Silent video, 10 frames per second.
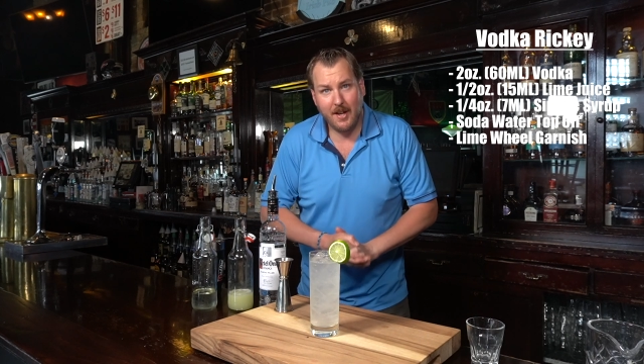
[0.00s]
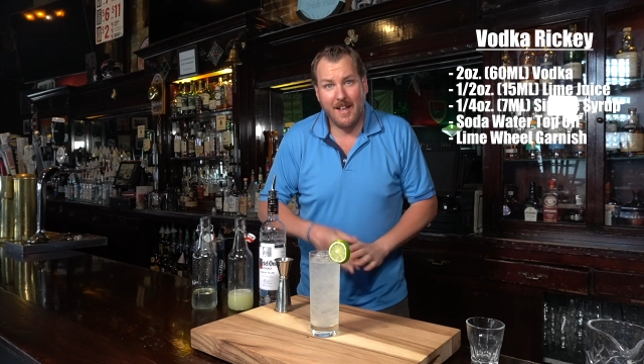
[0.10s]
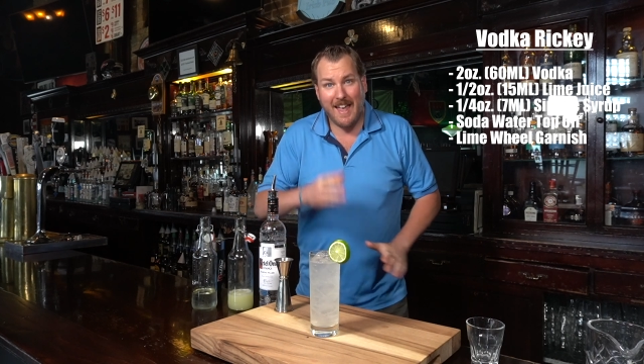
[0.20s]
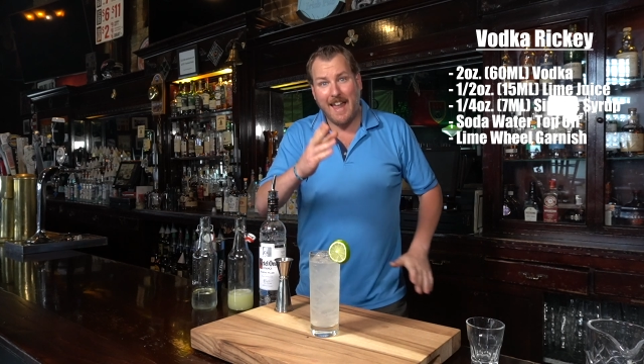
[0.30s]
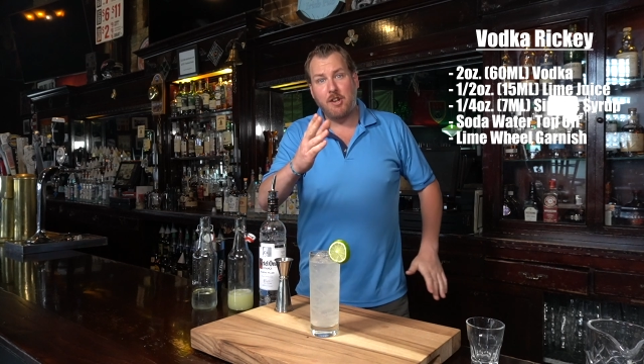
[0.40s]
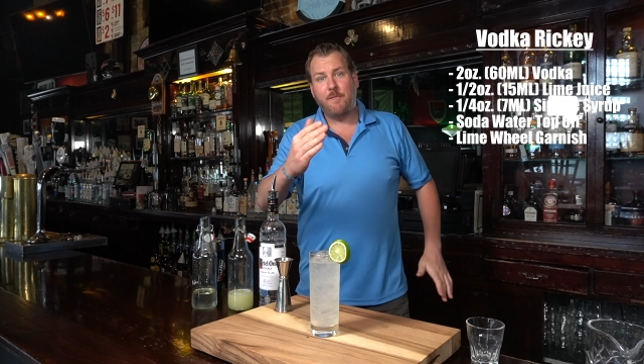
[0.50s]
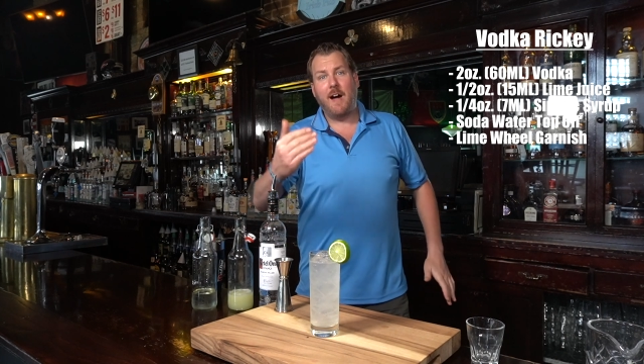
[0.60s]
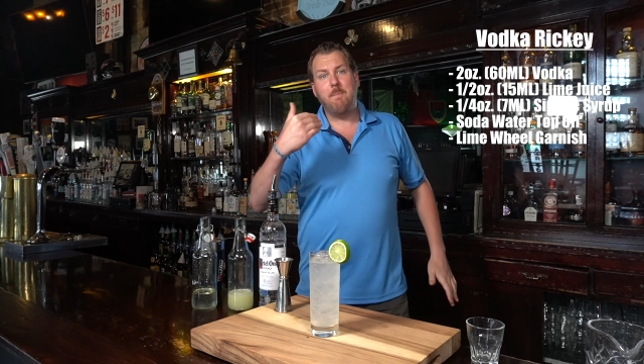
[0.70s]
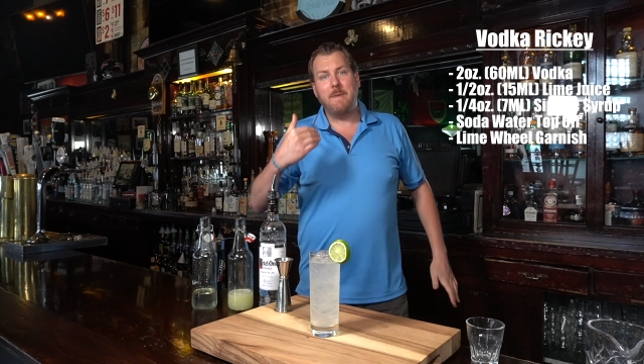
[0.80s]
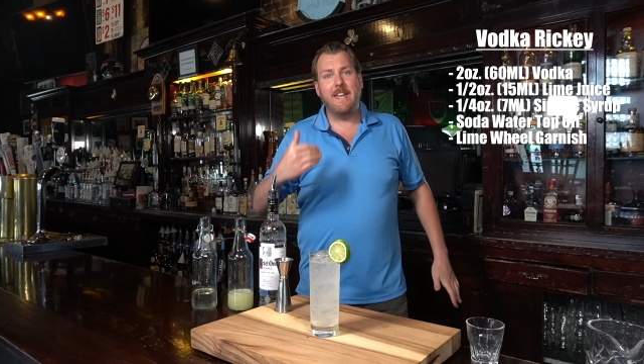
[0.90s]
And you can
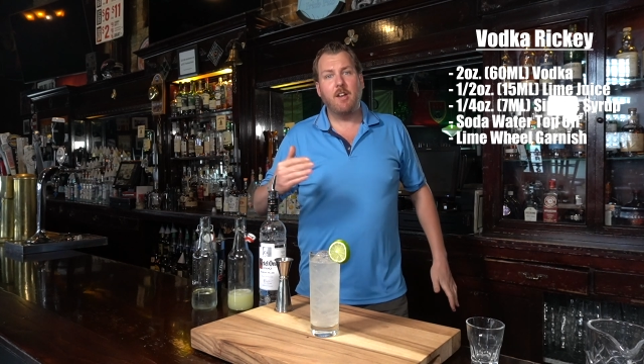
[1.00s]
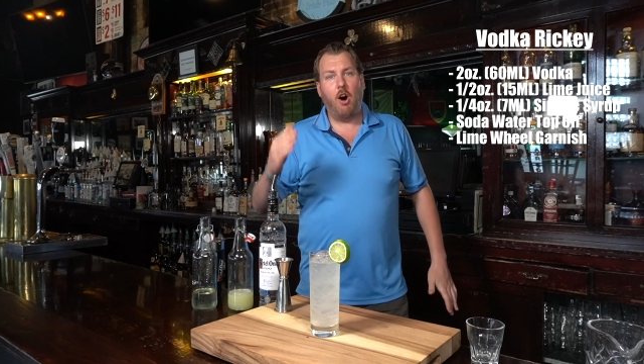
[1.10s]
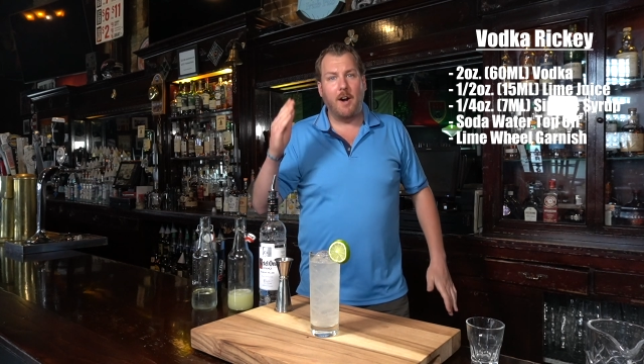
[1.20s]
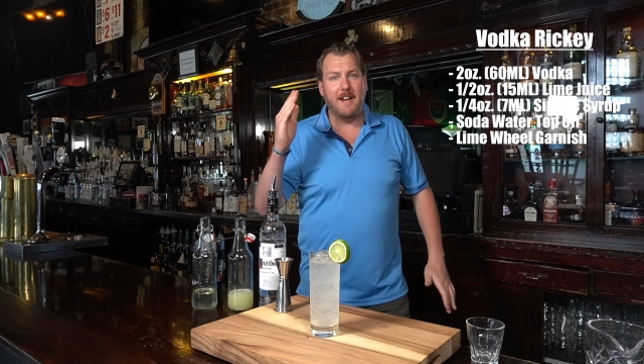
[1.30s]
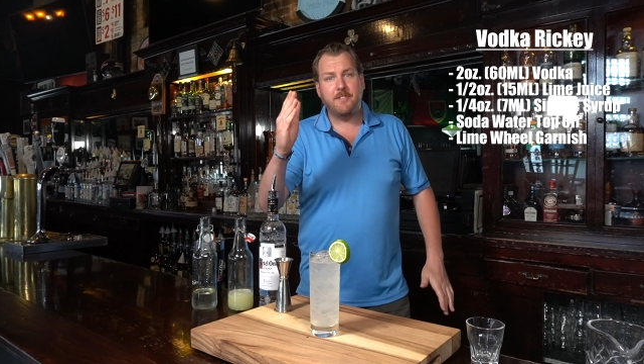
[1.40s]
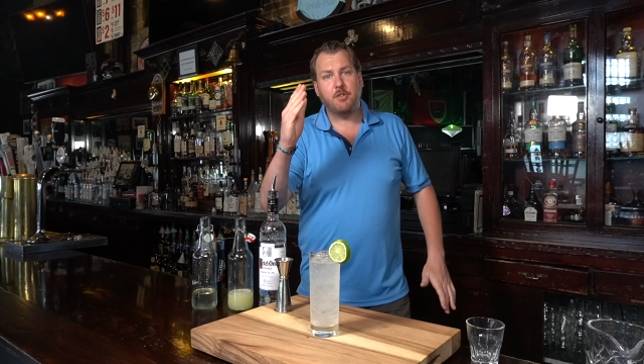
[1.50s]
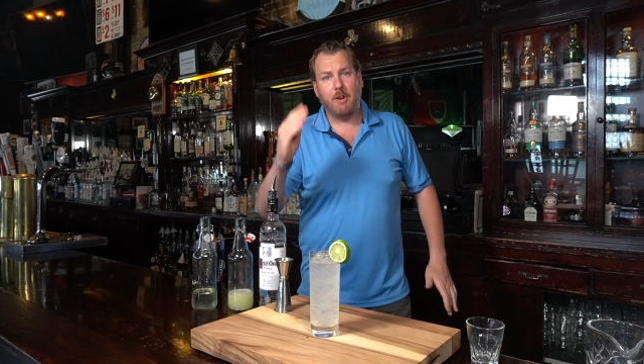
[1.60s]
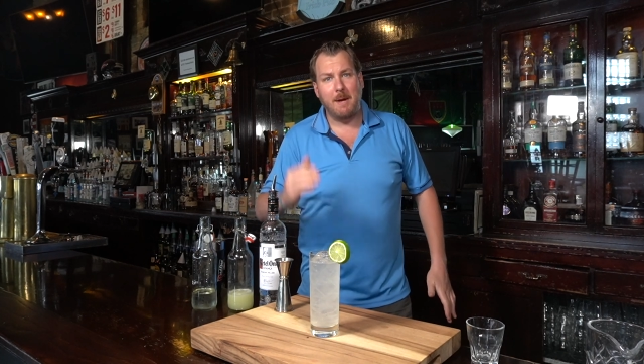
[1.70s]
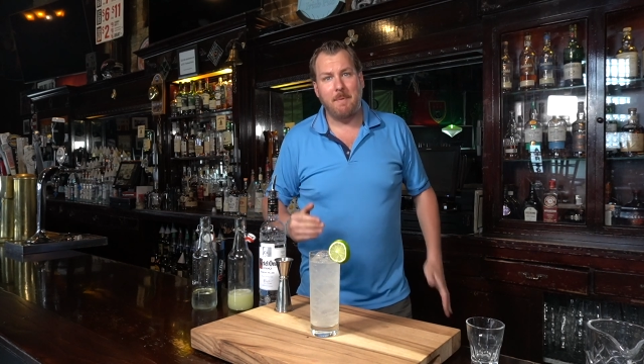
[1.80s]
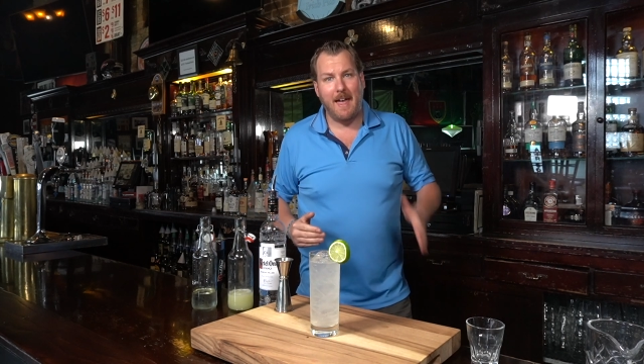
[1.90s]
find me on
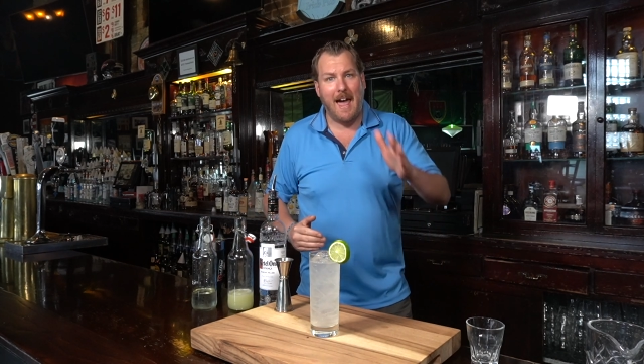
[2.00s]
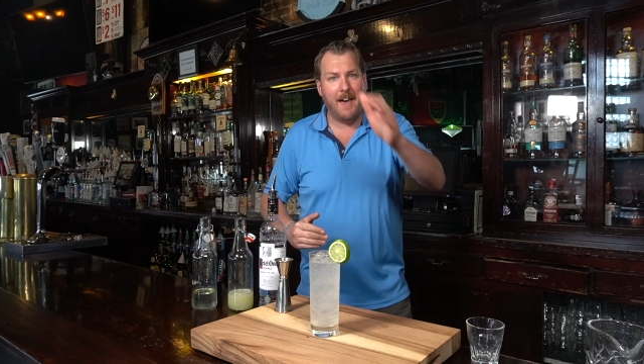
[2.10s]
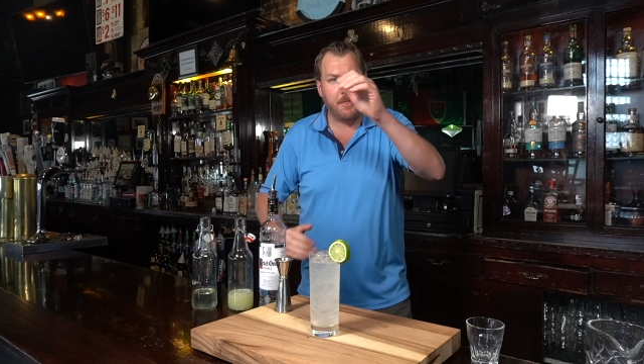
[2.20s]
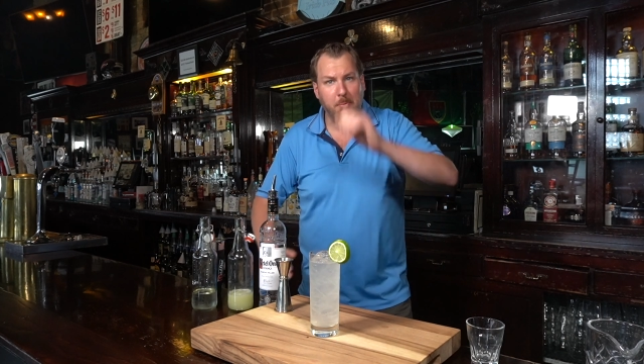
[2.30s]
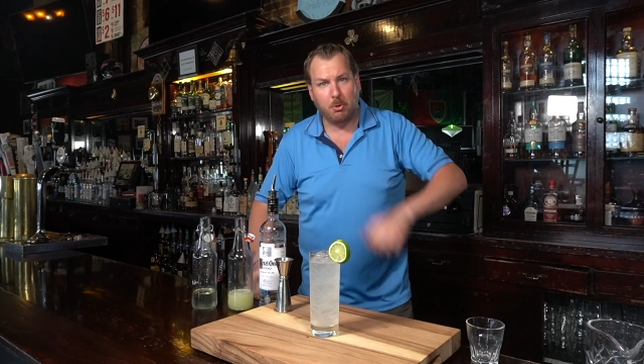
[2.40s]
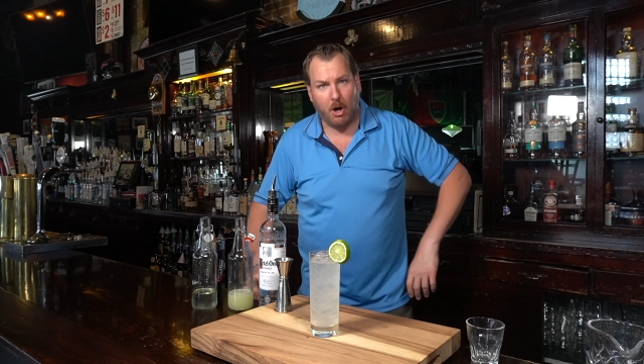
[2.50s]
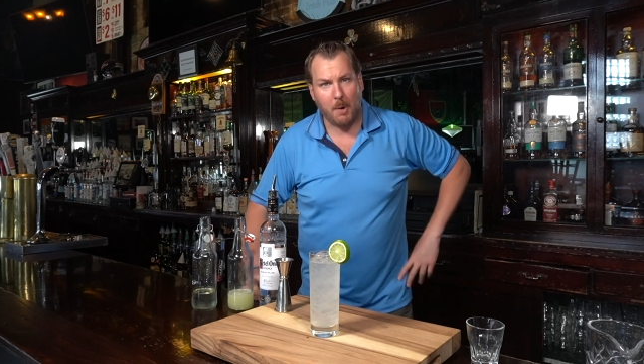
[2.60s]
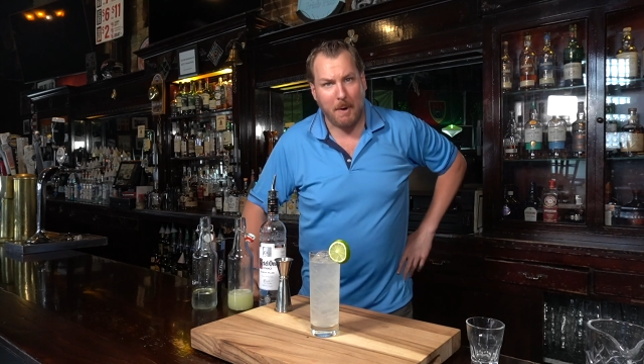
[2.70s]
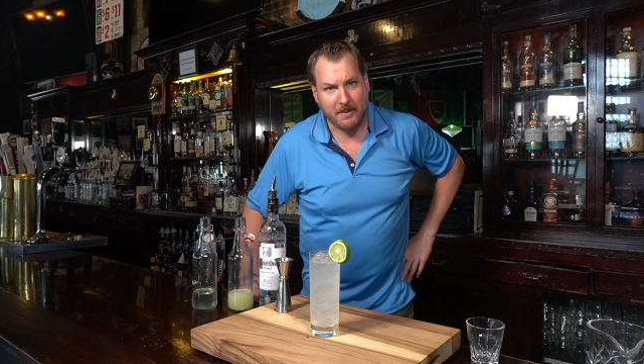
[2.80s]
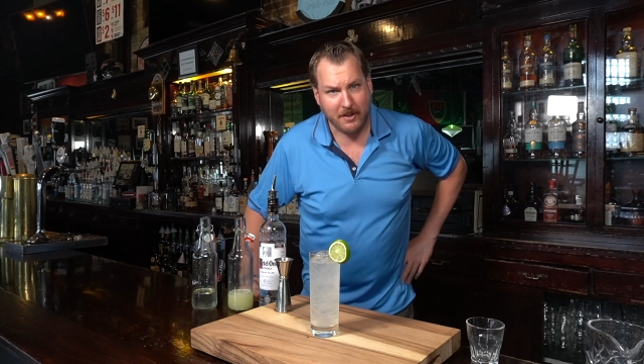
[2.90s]
Instagram at the Blue Collar
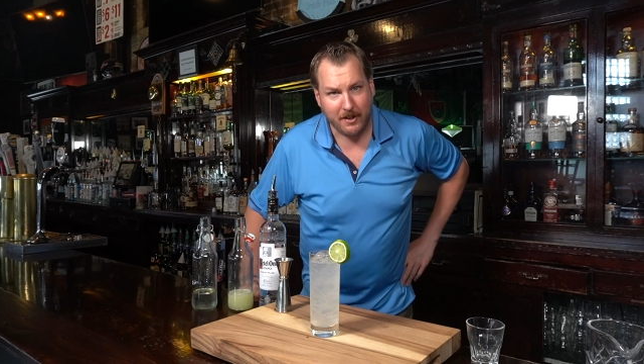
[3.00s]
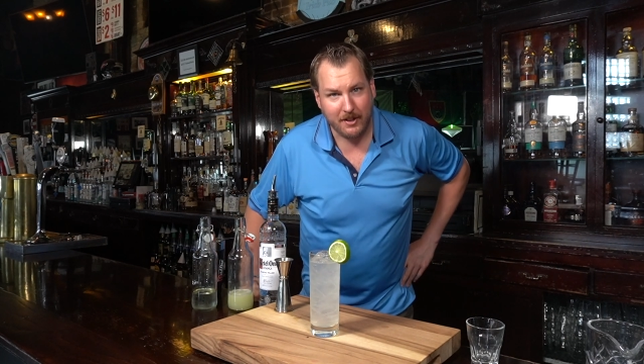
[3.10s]
Bartender.